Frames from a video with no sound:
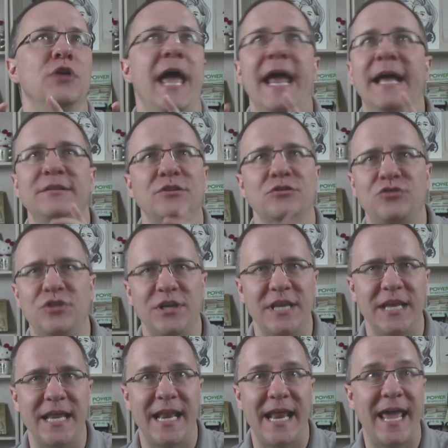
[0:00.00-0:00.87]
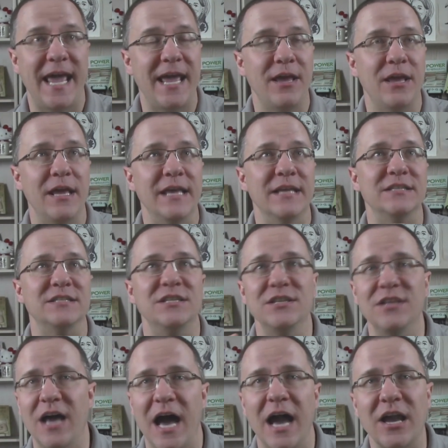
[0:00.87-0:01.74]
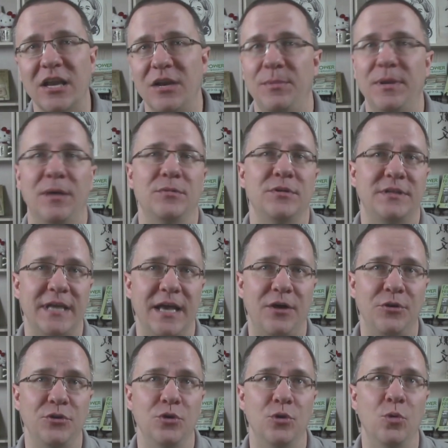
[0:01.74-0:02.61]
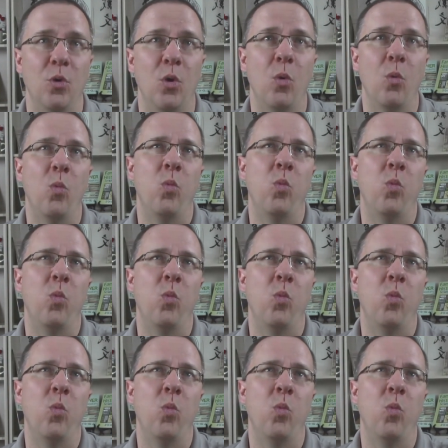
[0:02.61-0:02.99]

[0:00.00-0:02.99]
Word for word: Ancestry DNA is not going to be able to tell you